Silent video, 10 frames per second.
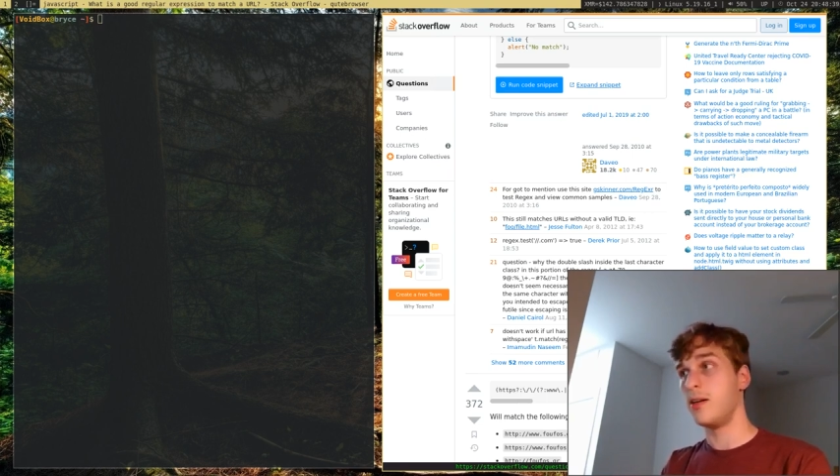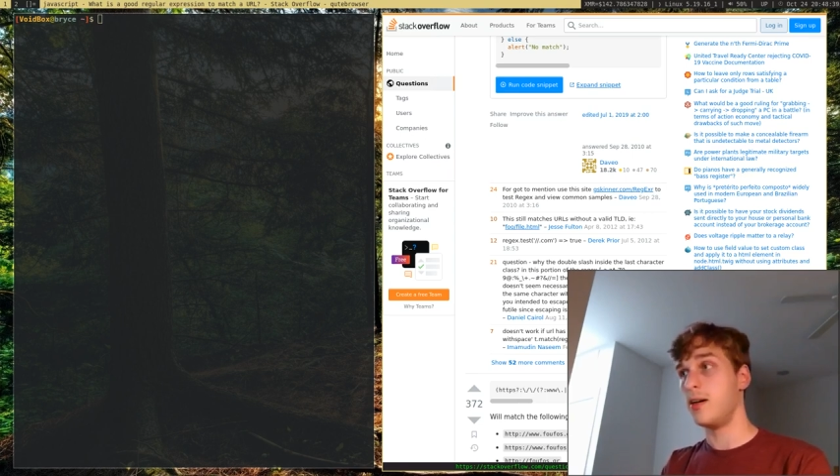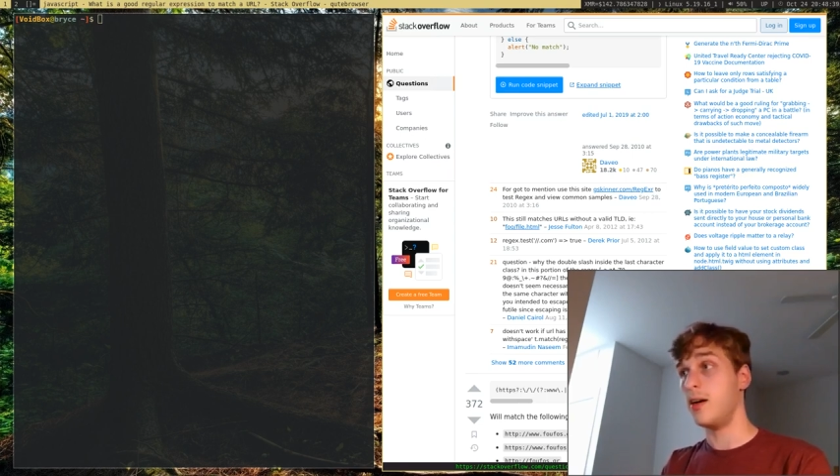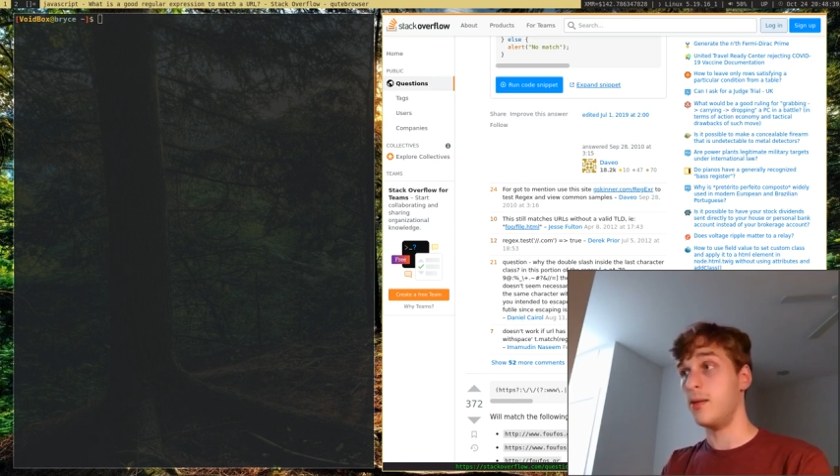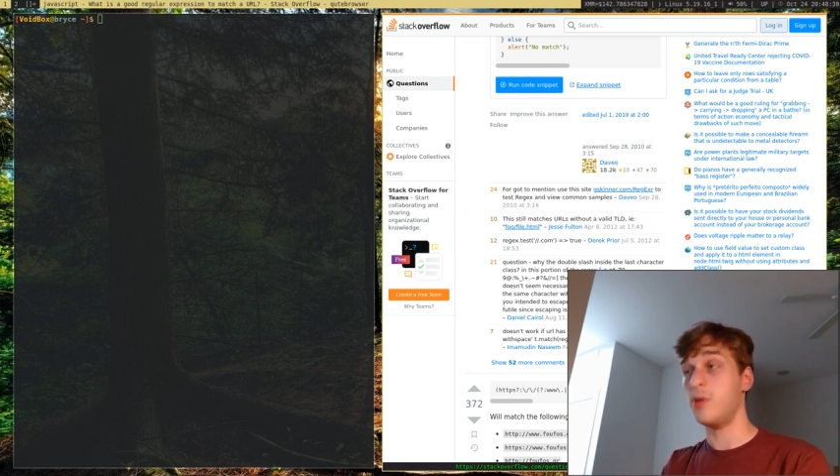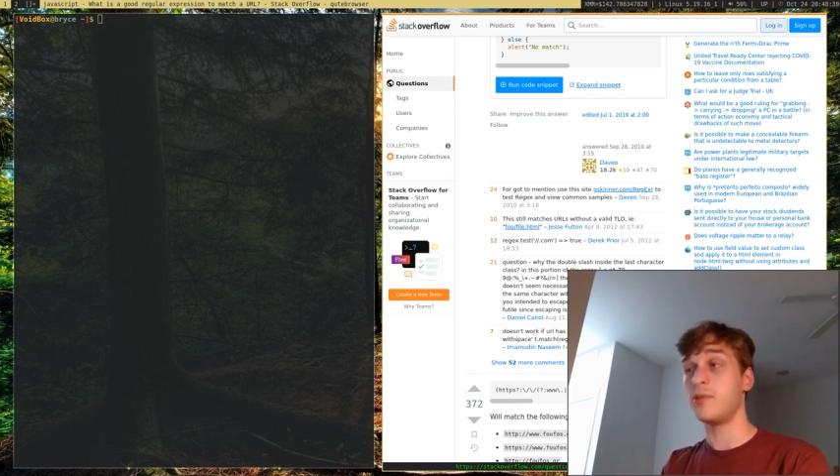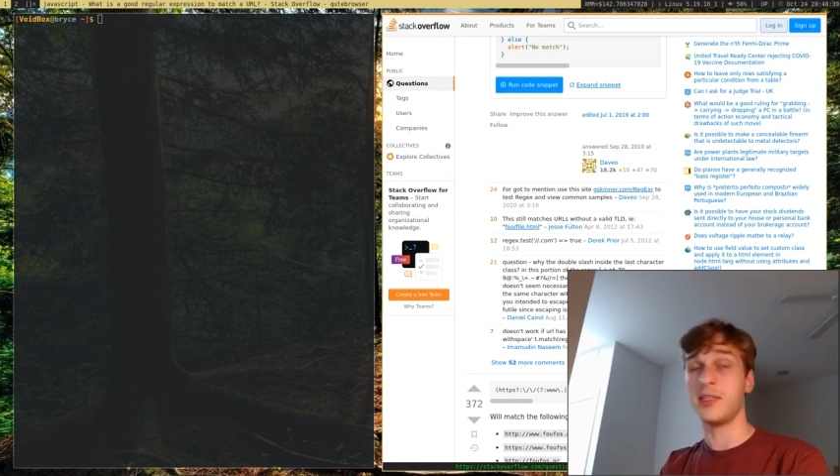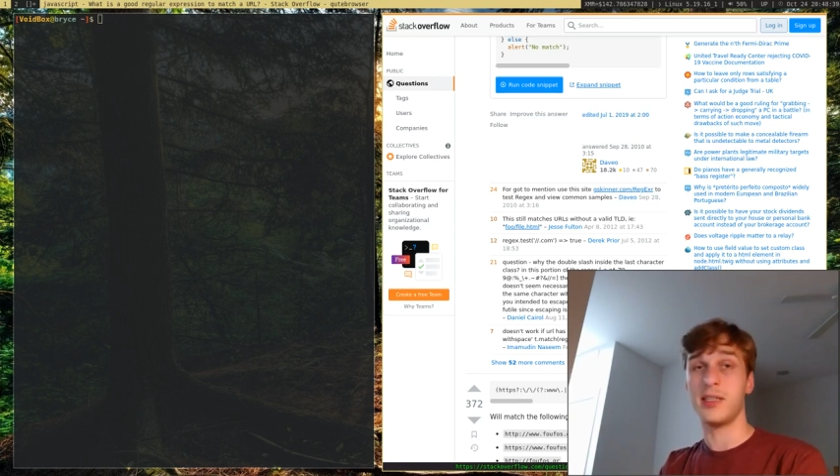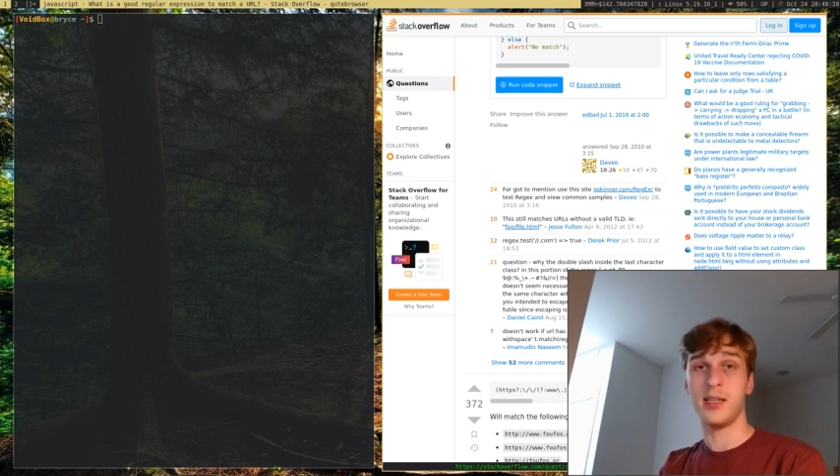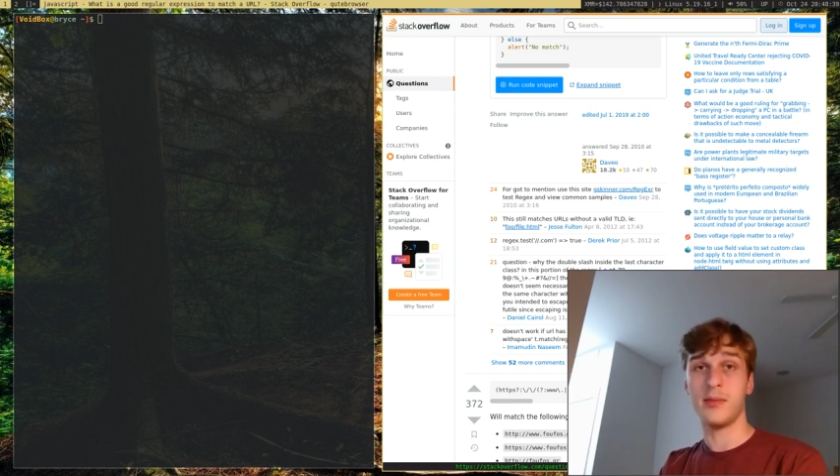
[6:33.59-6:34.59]
uh, most of
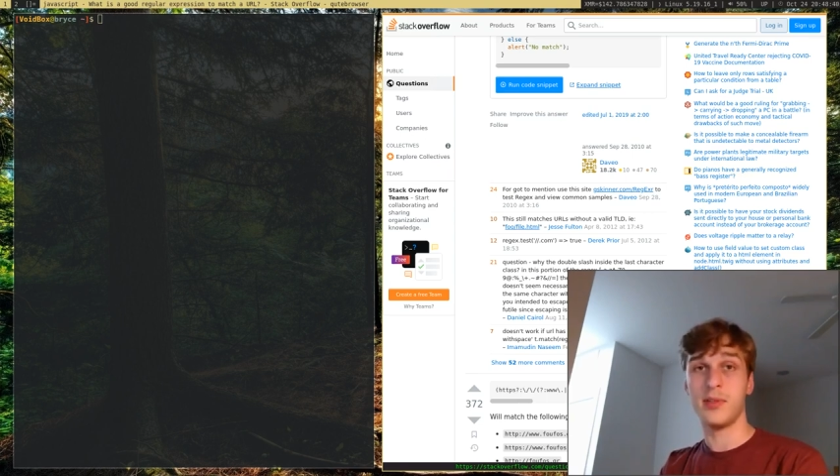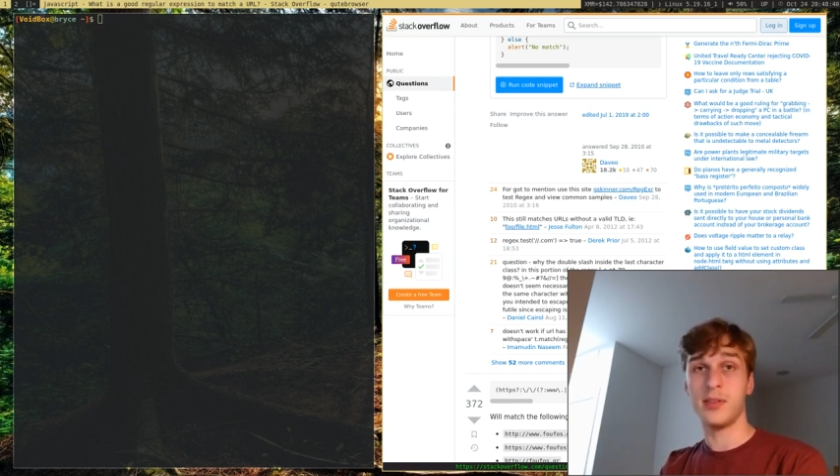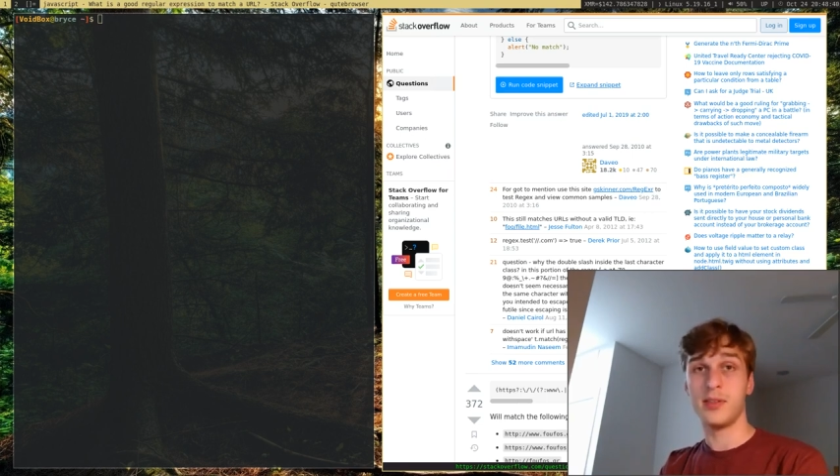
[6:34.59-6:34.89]
the time.